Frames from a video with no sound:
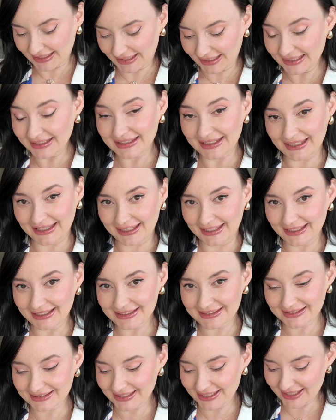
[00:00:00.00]
It
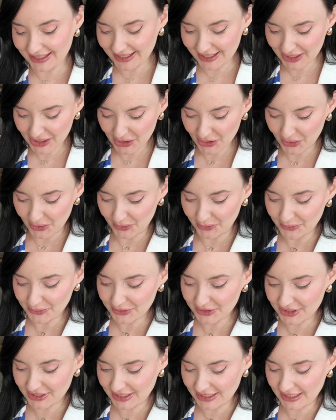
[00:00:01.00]
is
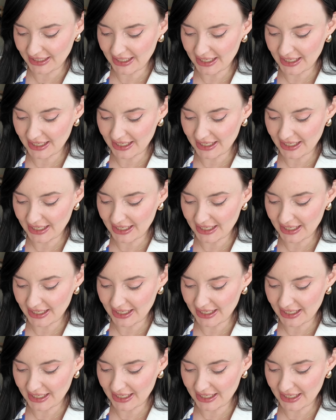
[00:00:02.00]
Coach